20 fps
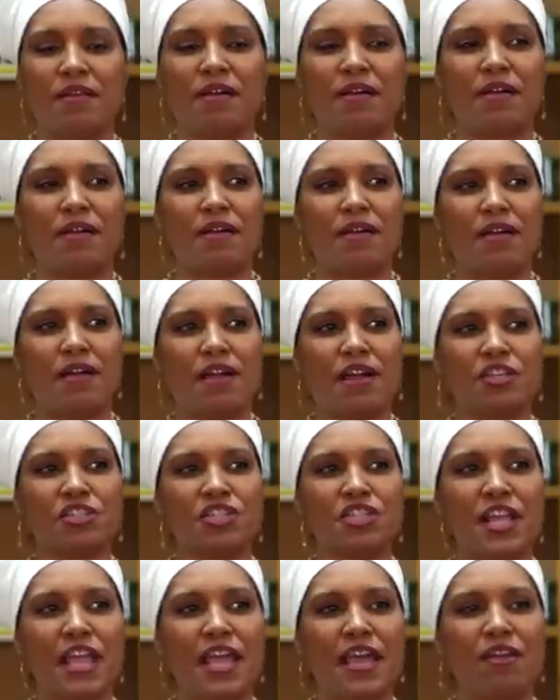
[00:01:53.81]
our
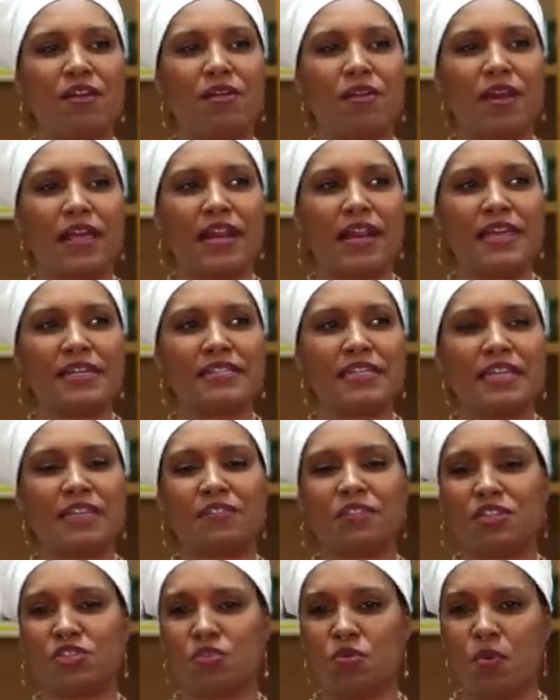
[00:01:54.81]
channel, and I
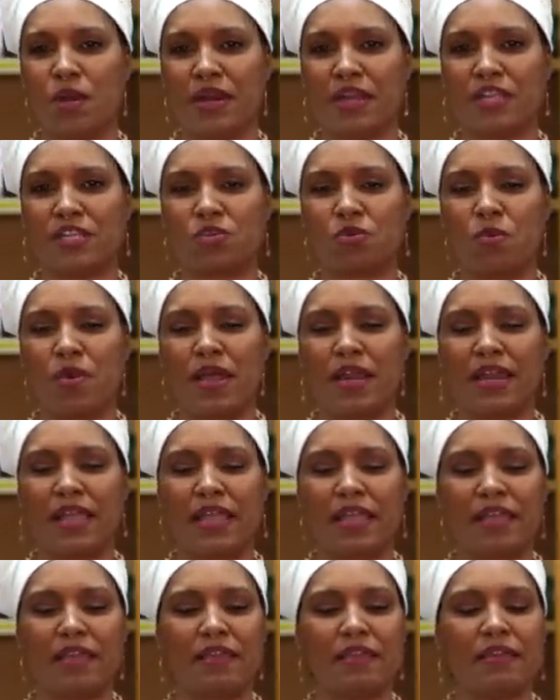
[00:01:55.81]
did the
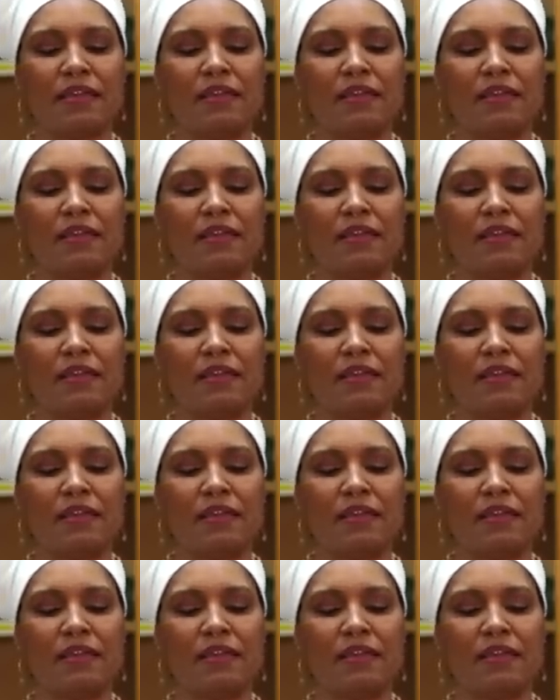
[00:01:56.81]
2020